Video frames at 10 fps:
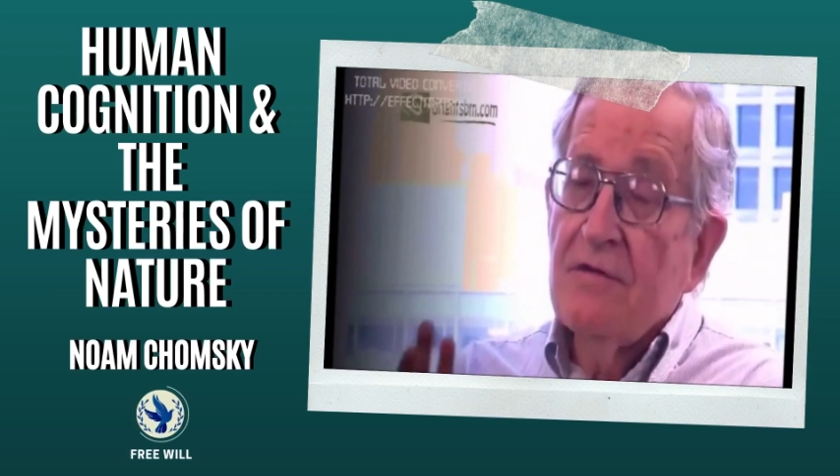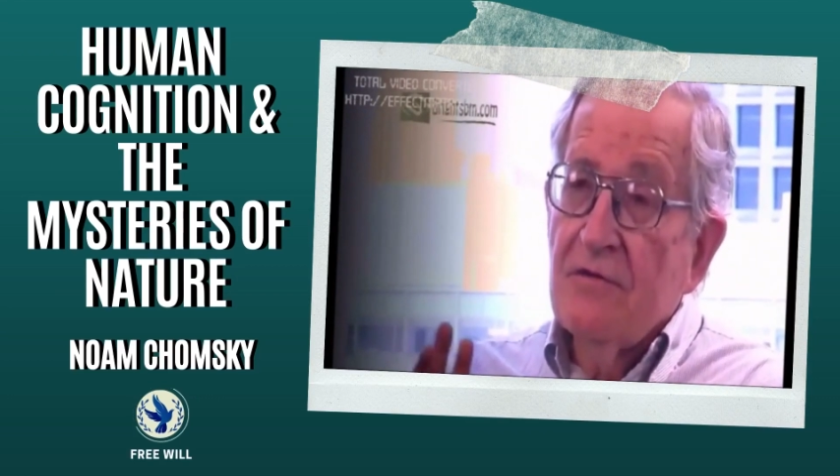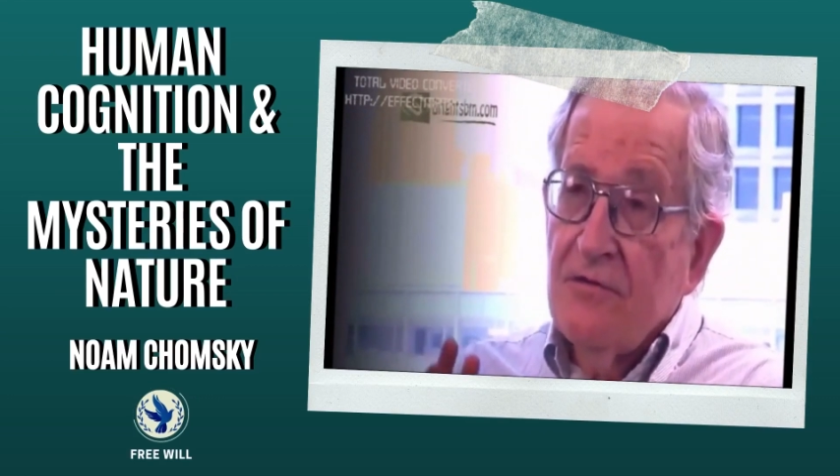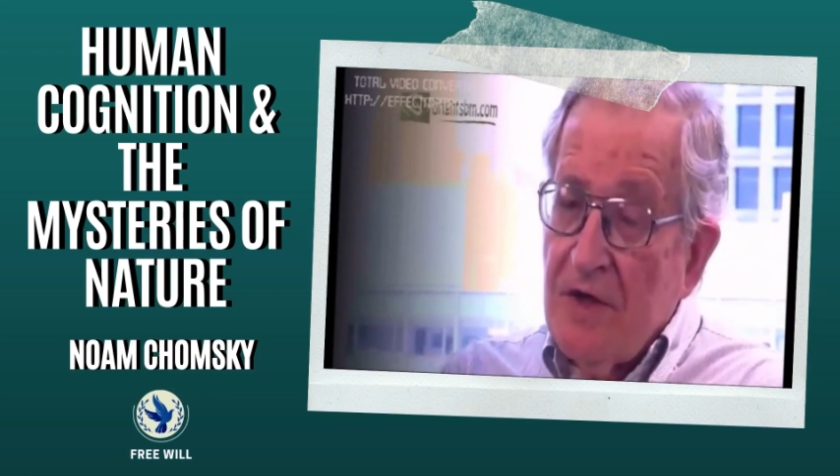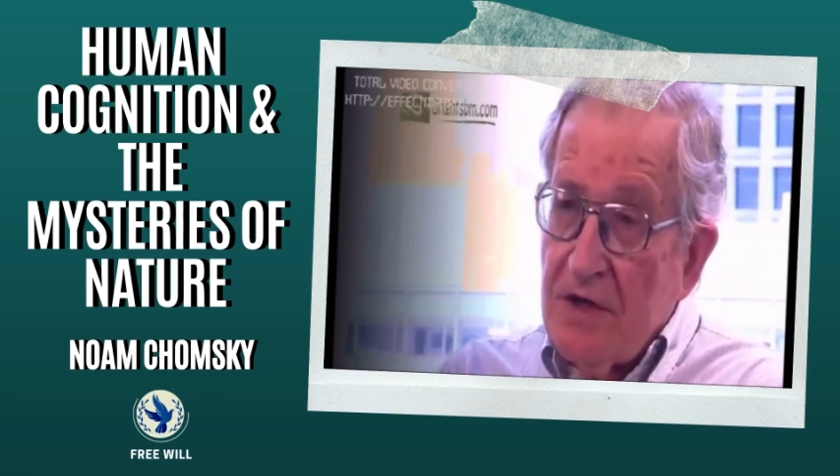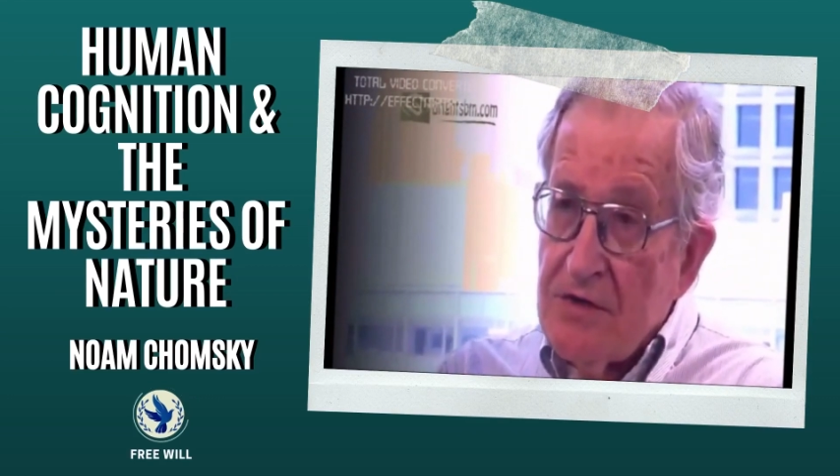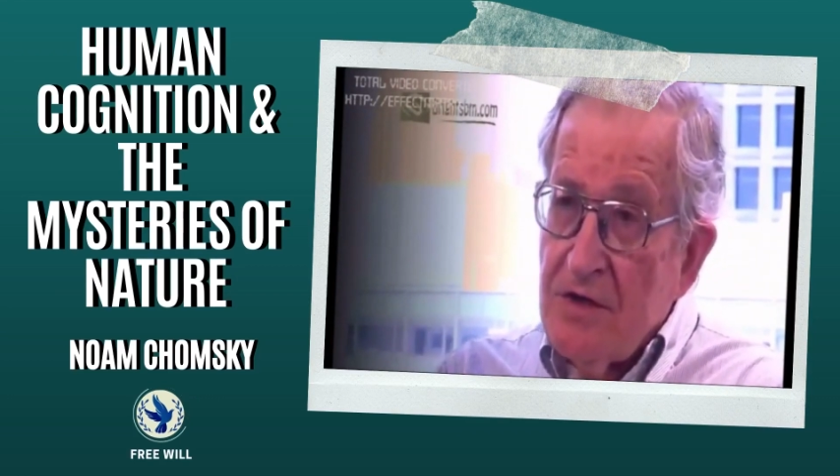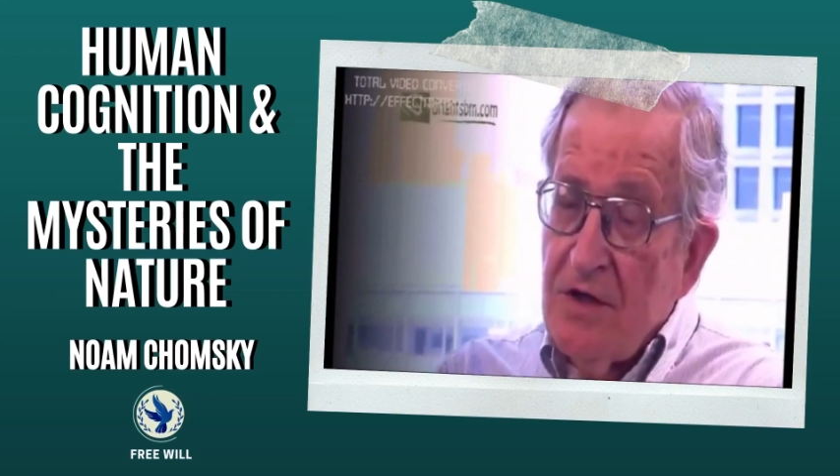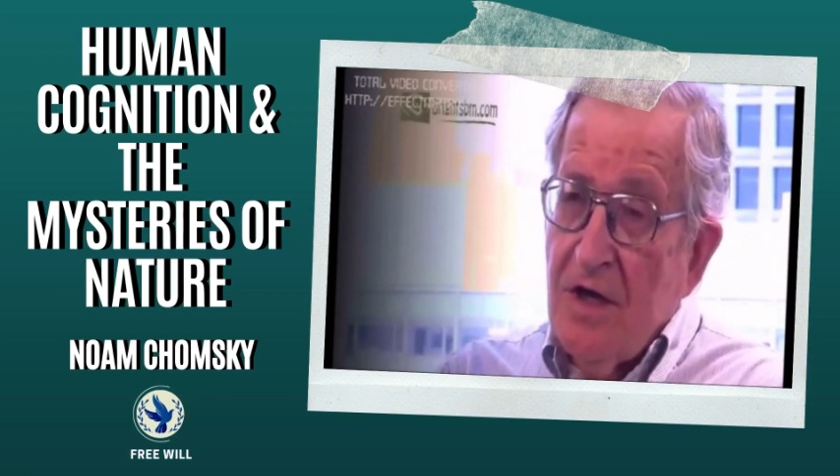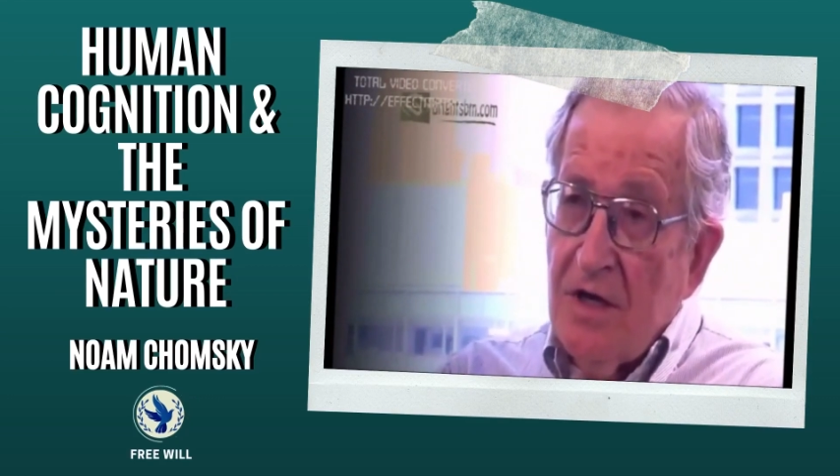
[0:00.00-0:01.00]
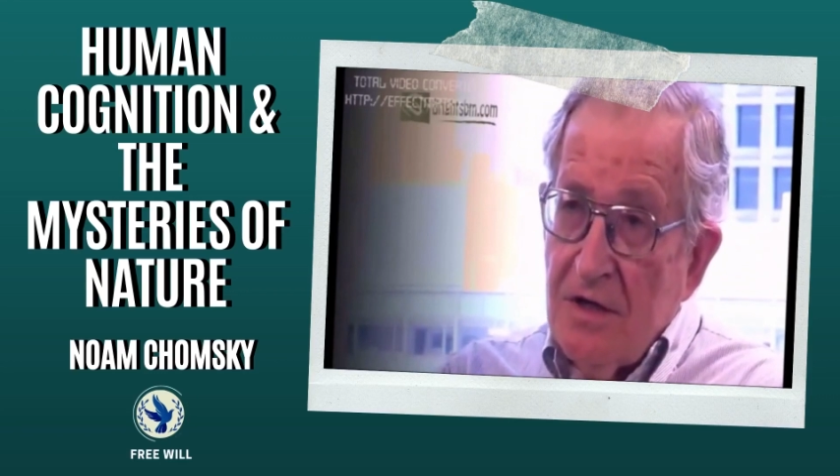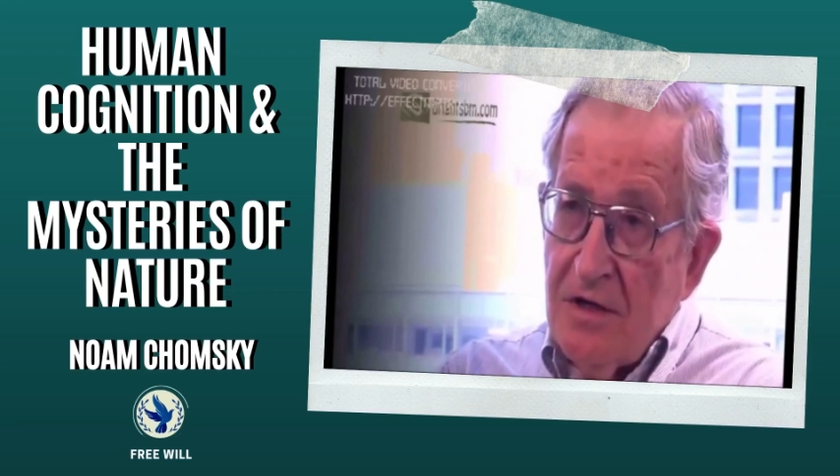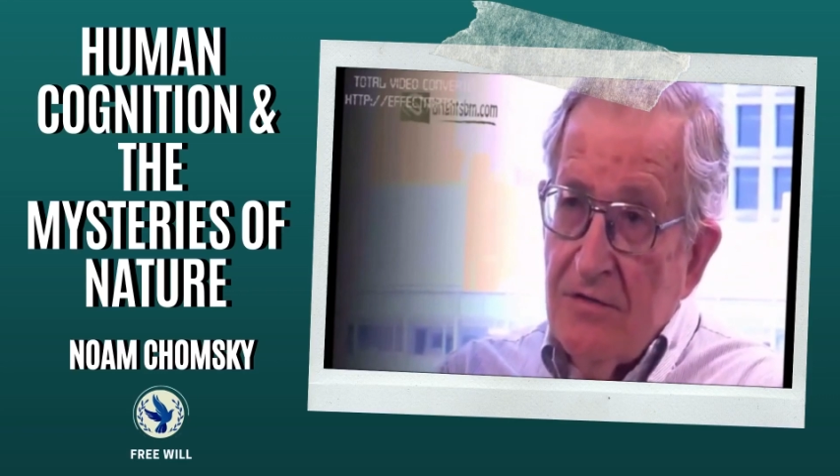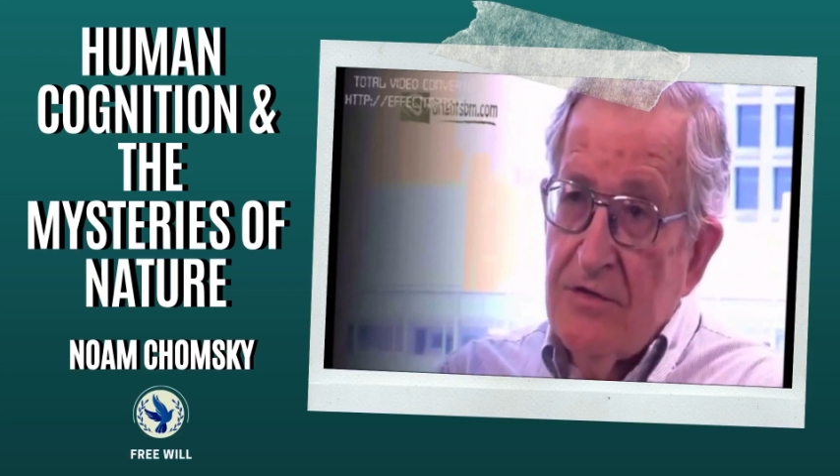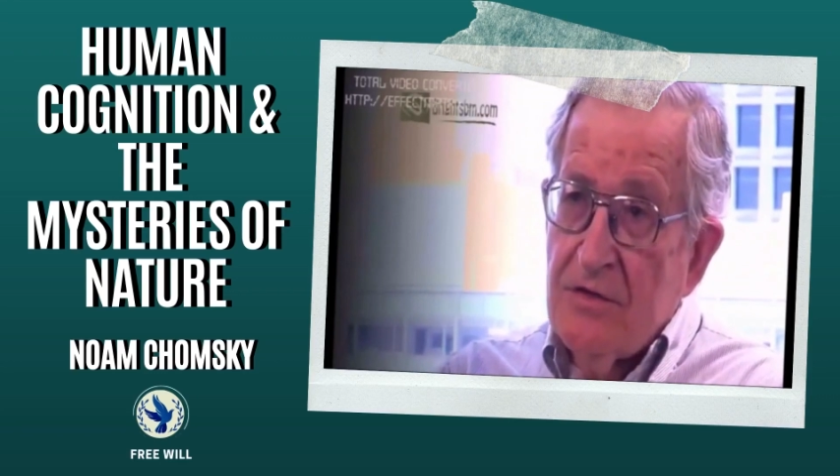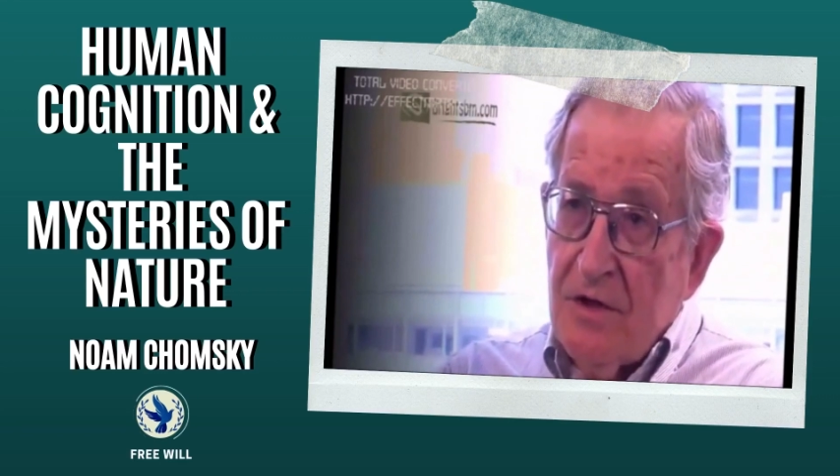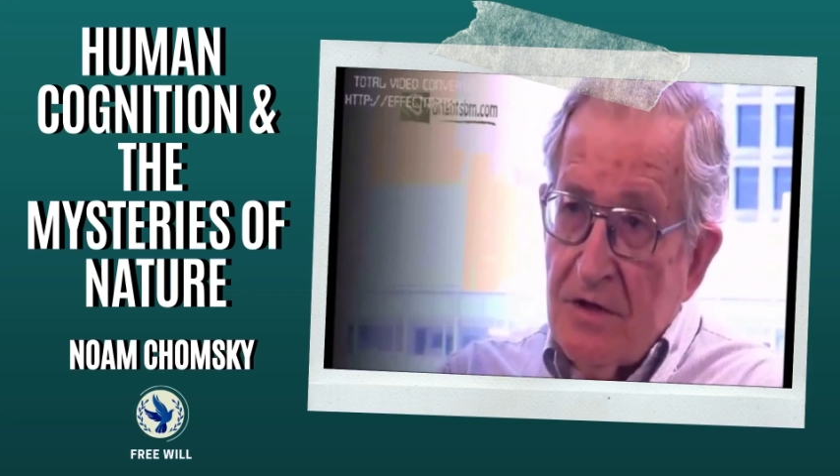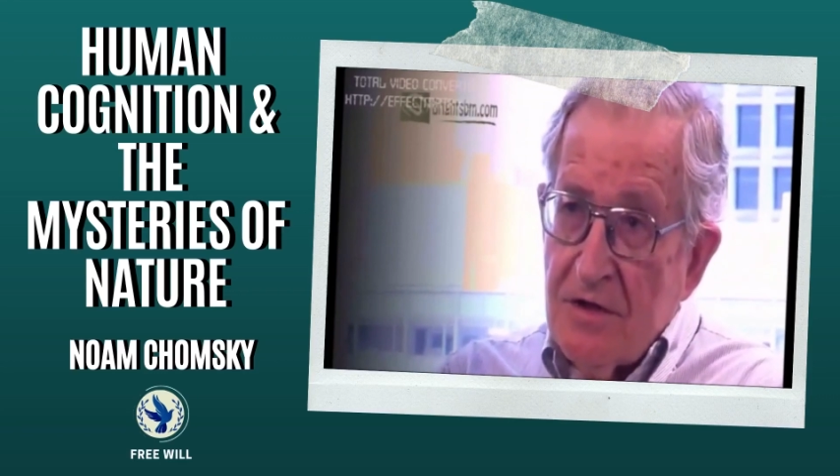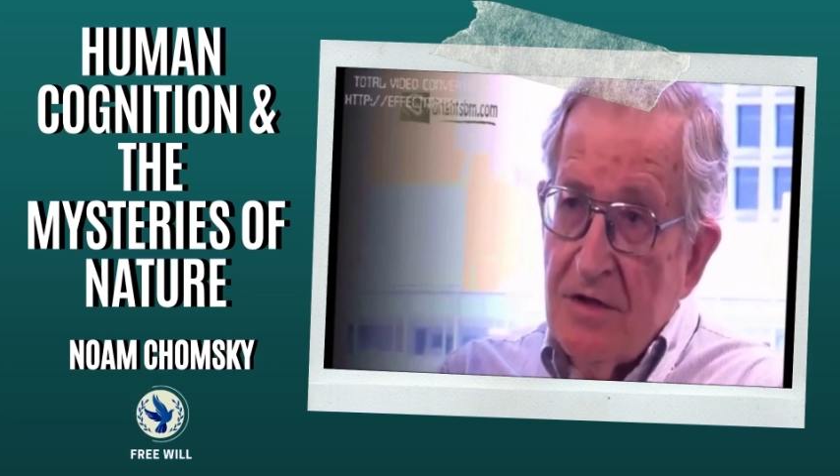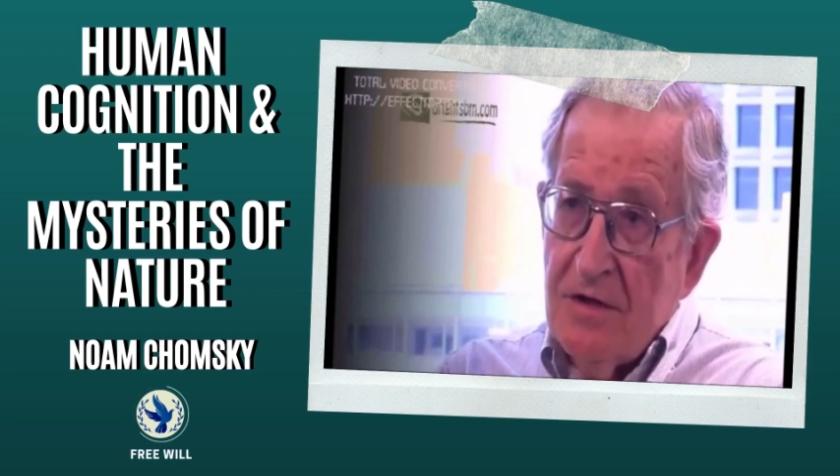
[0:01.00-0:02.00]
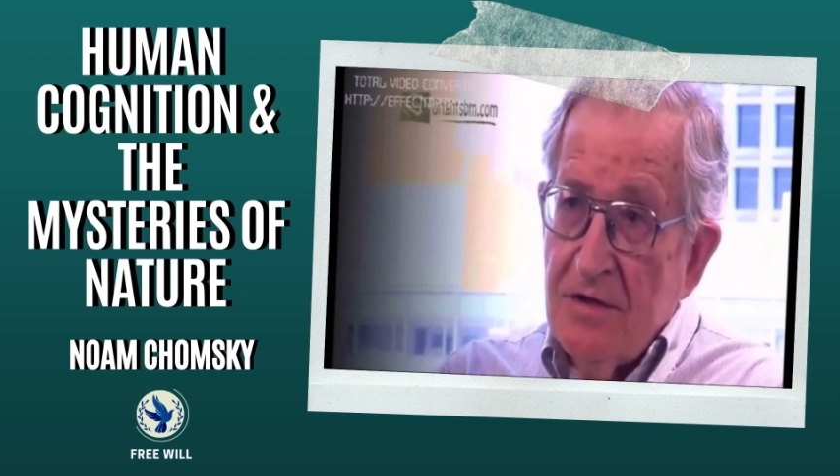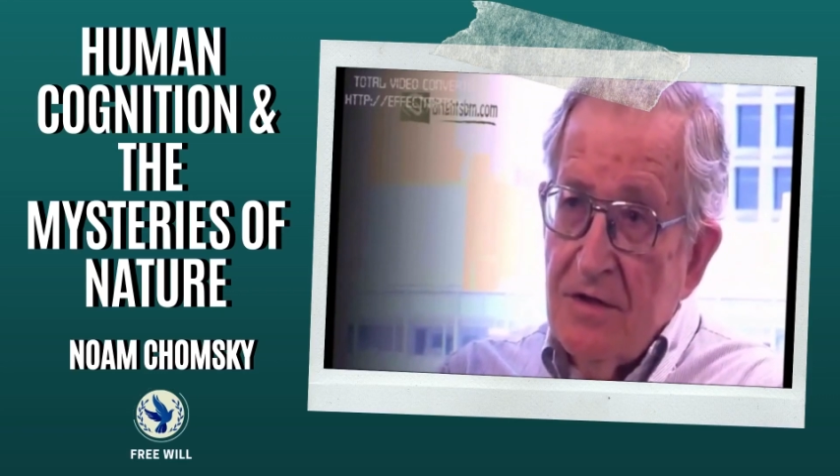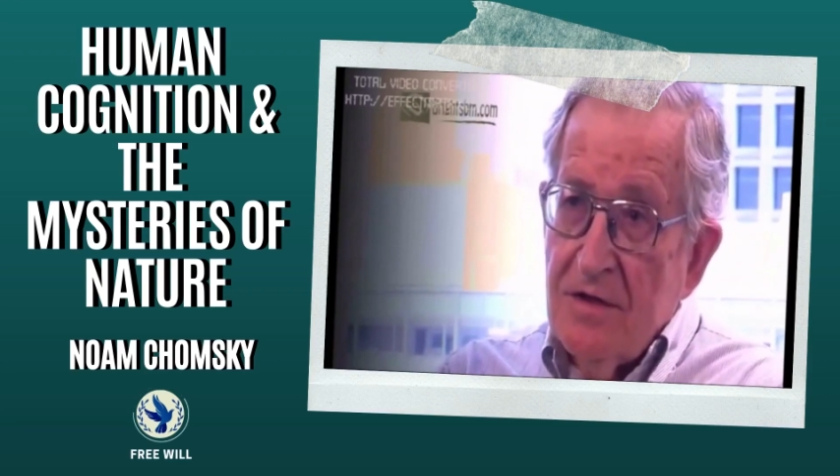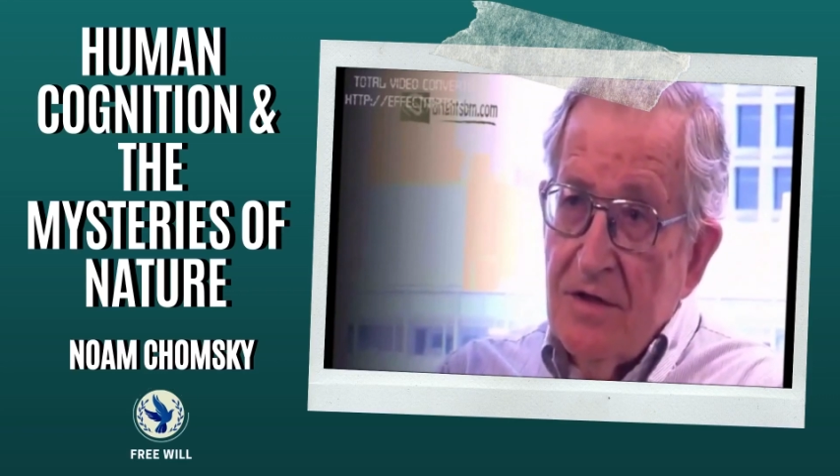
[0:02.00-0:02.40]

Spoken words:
we have a fixed cognitive structure.